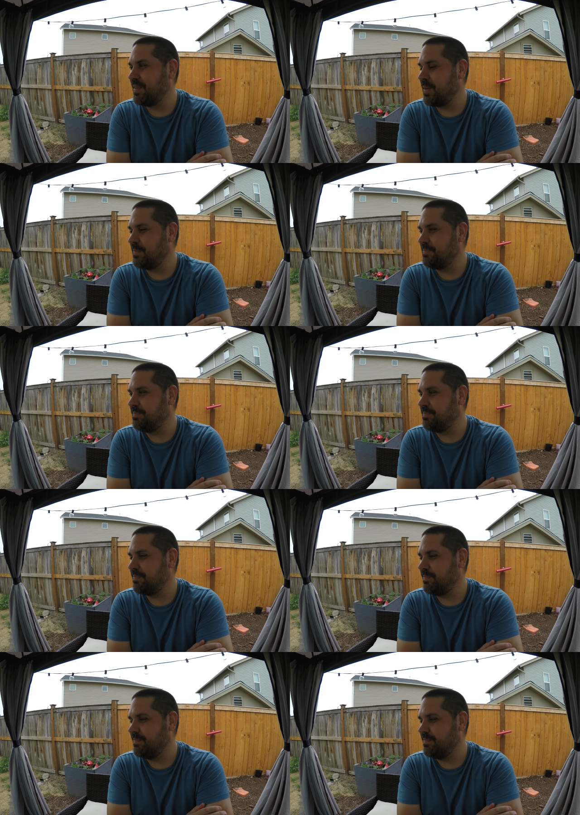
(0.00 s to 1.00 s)

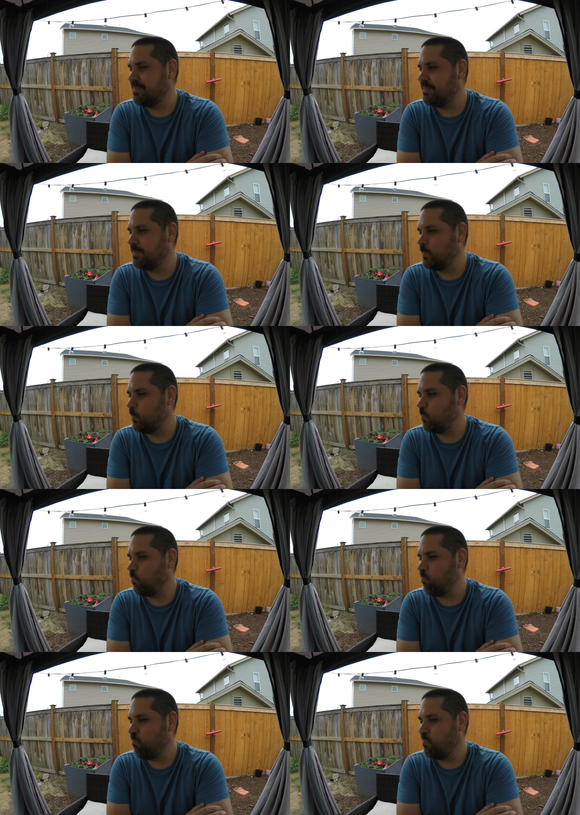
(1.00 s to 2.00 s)

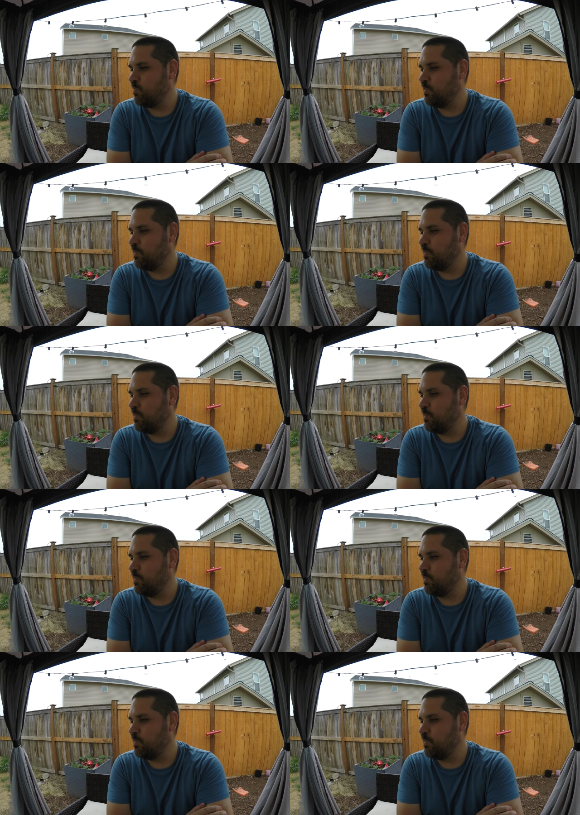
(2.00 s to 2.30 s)
(no one is talking)